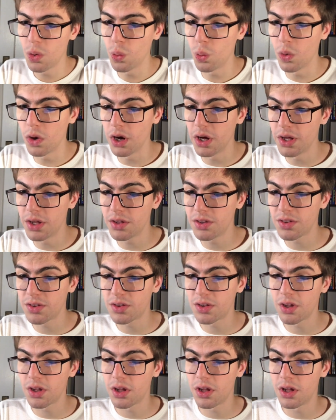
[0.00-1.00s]

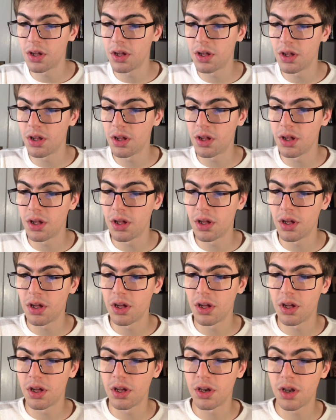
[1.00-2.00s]
was
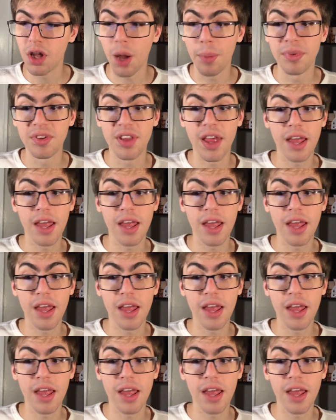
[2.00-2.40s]
Thomas